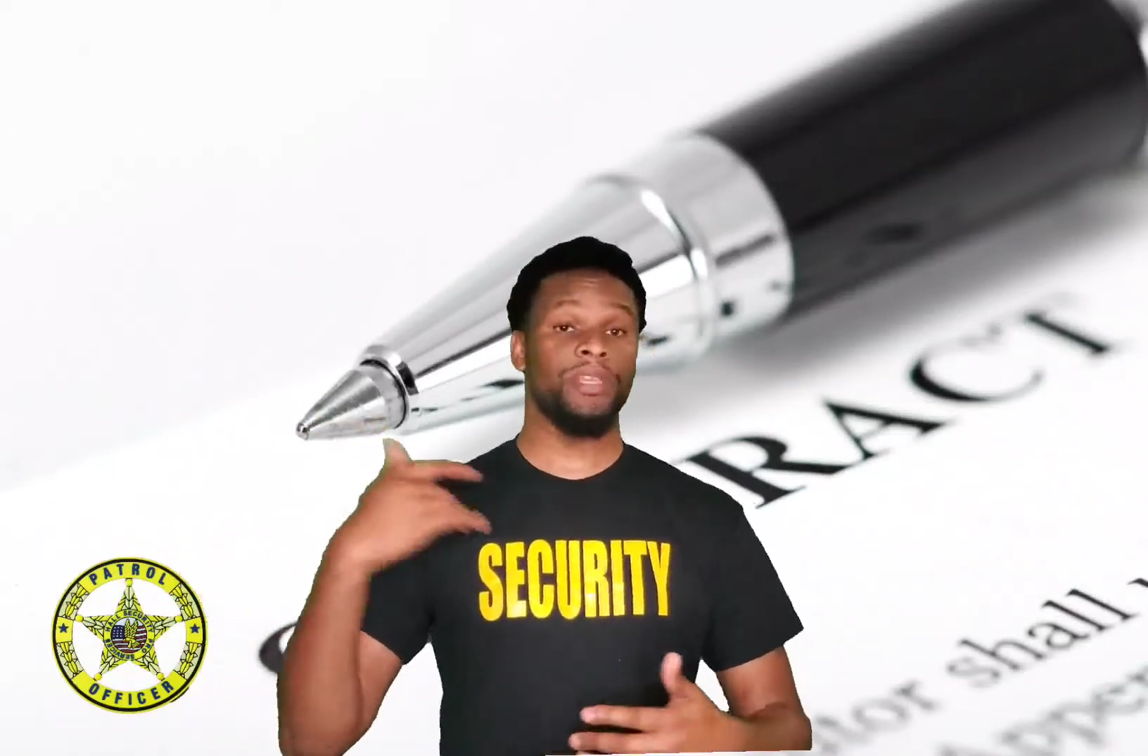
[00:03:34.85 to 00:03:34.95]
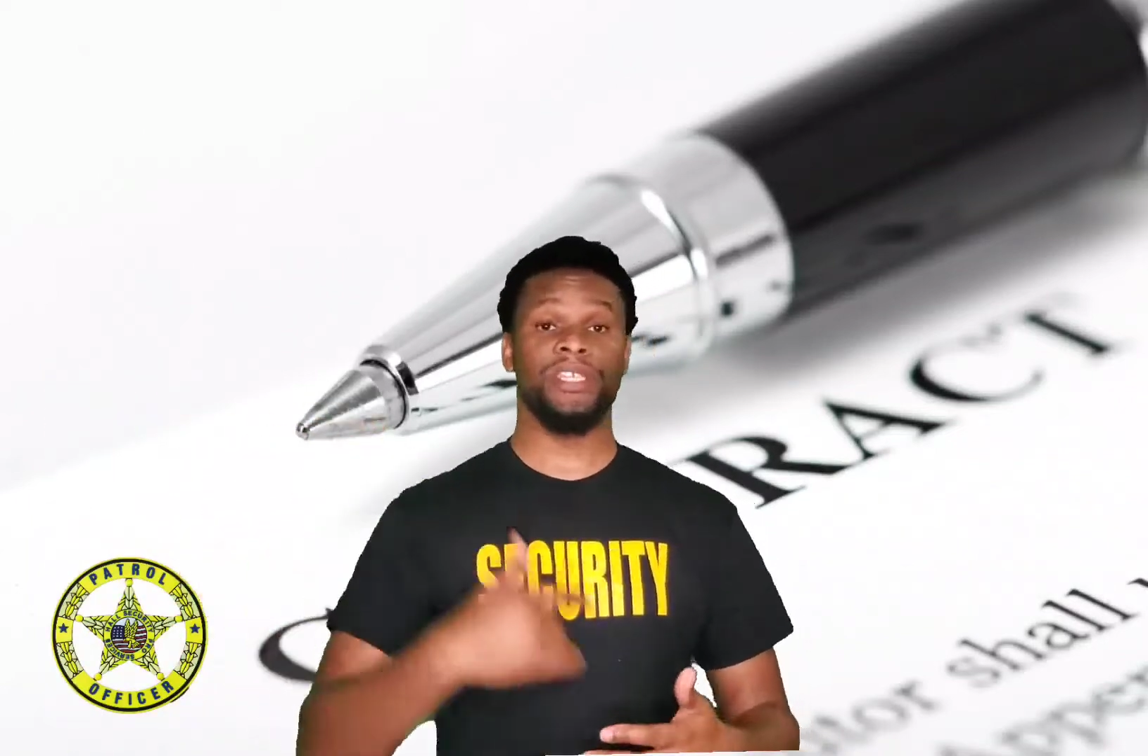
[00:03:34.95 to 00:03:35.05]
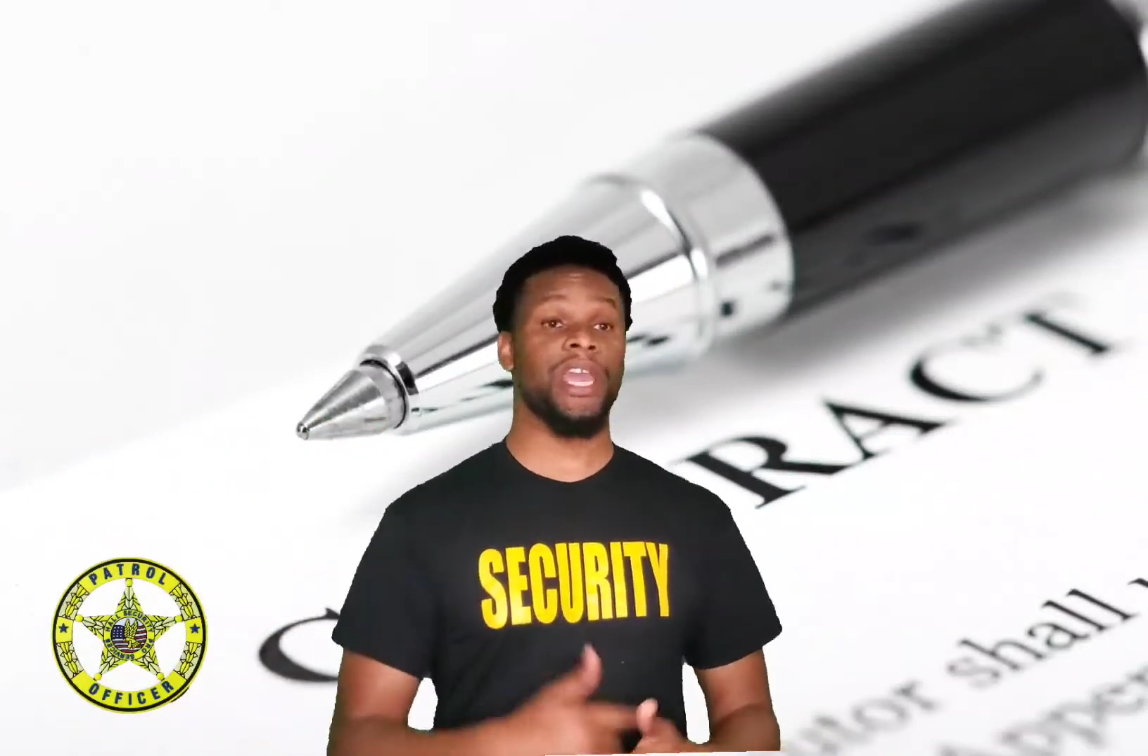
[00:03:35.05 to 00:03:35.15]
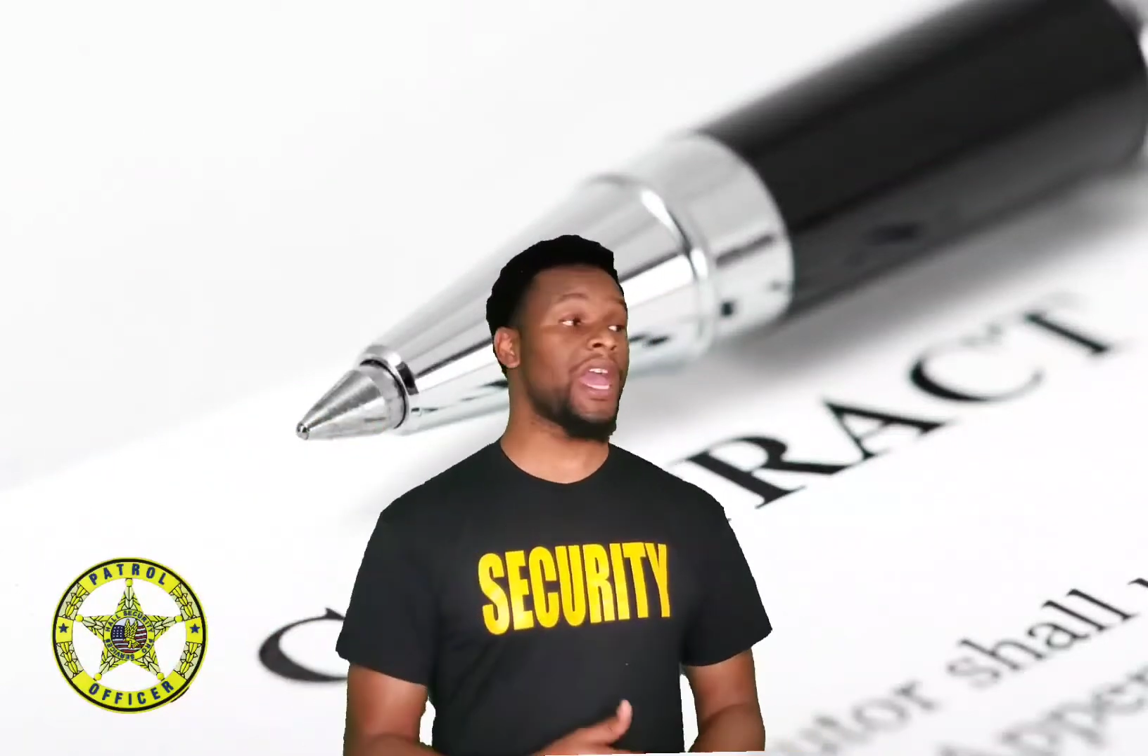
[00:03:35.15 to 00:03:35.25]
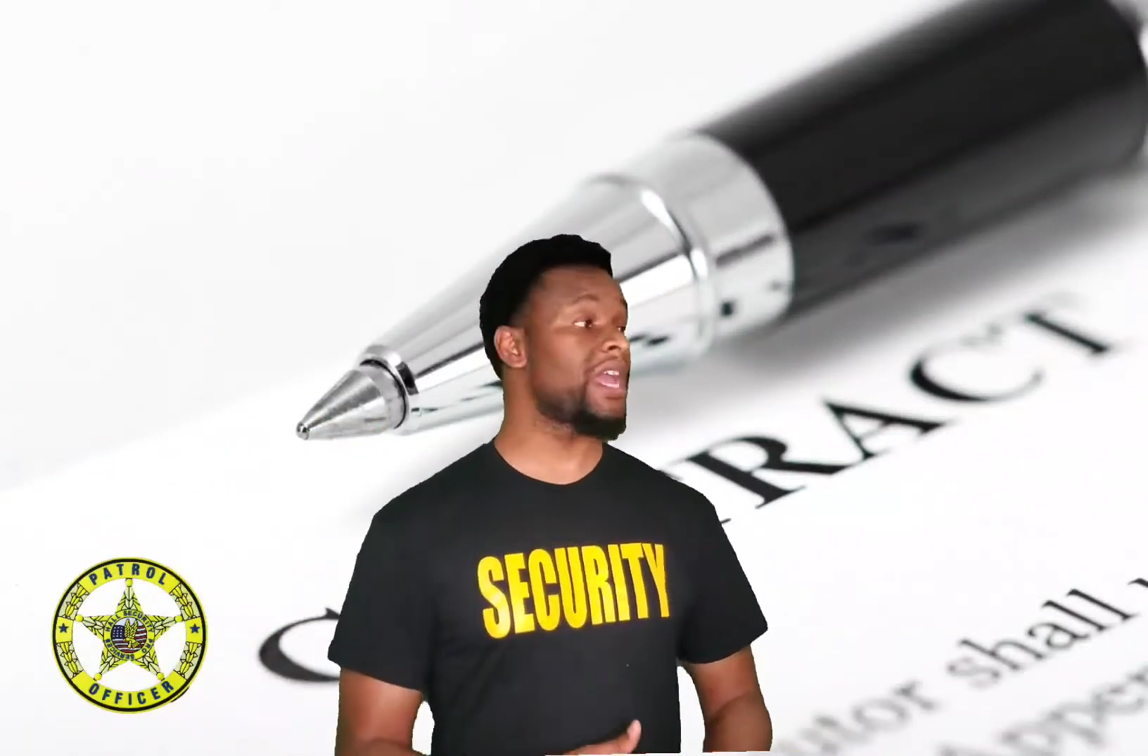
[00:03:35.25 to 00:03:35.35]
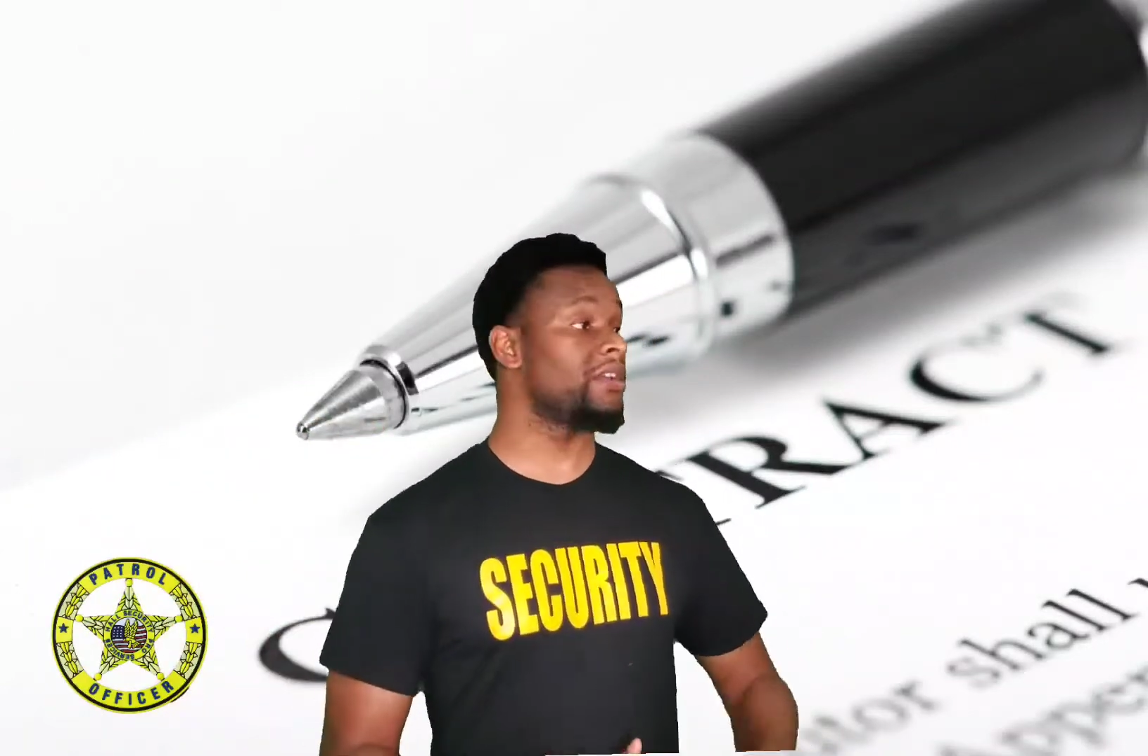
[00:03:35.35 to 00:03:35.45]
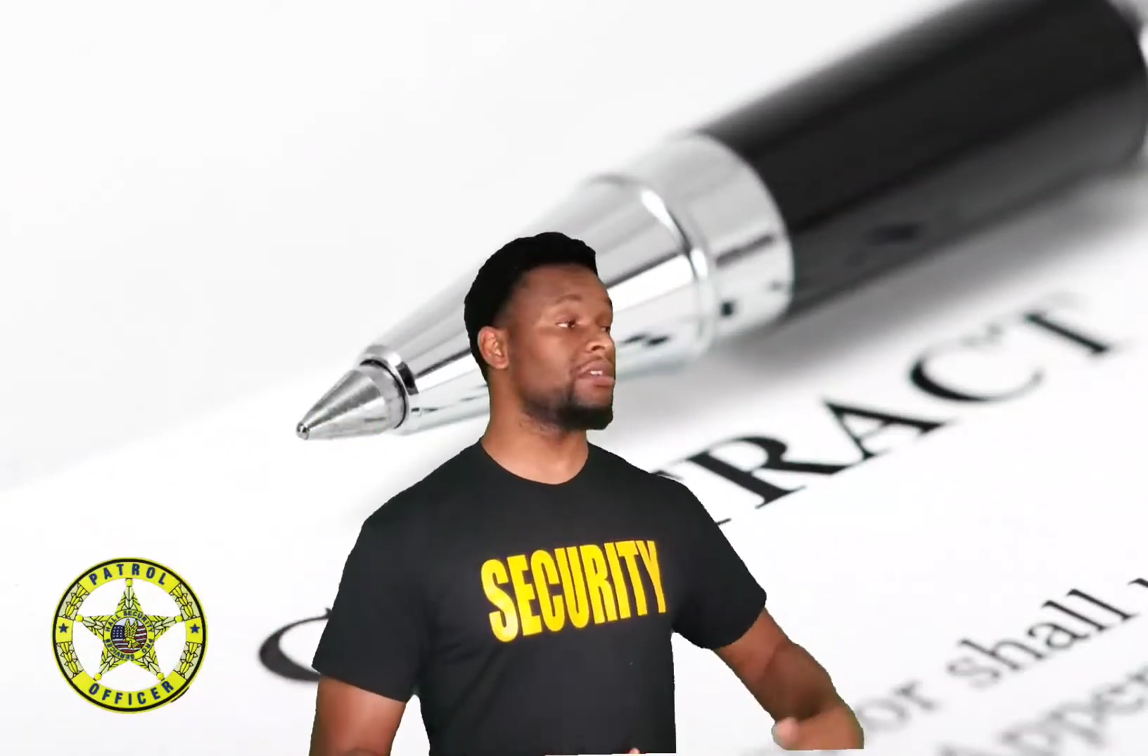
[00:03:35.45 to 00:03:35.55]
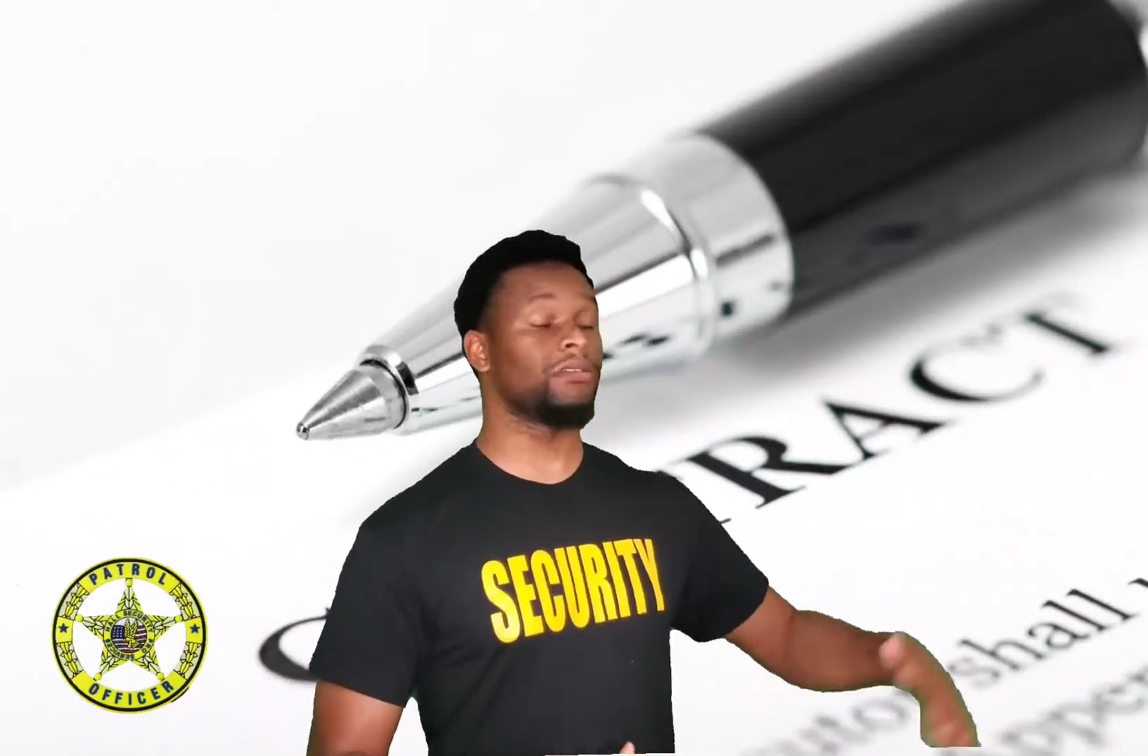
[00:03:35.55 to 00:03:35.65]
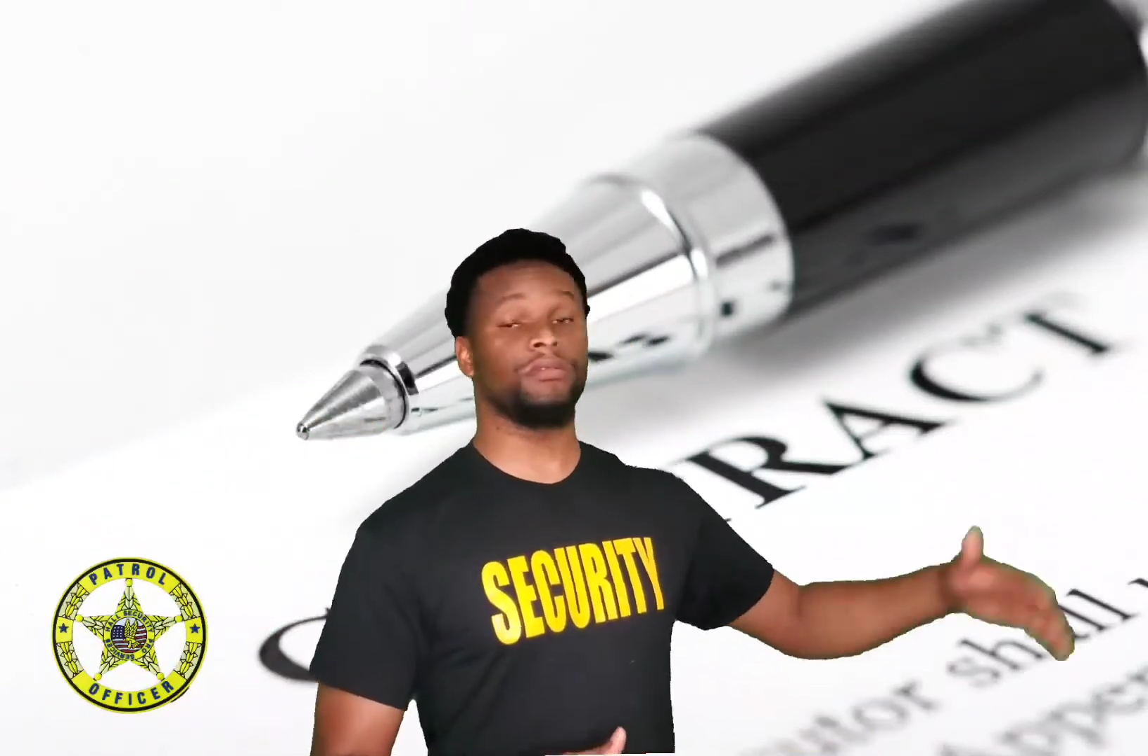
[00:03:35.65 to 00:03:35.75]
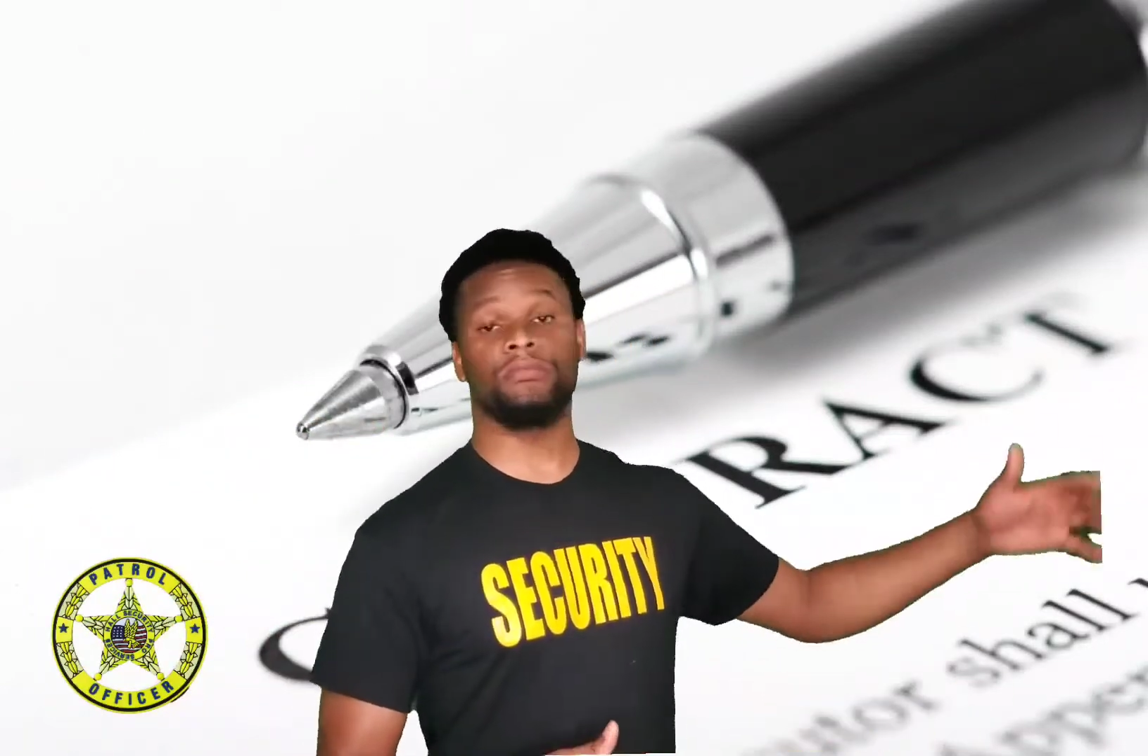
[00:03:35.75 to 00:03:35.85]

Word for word: saying, "Hey, look,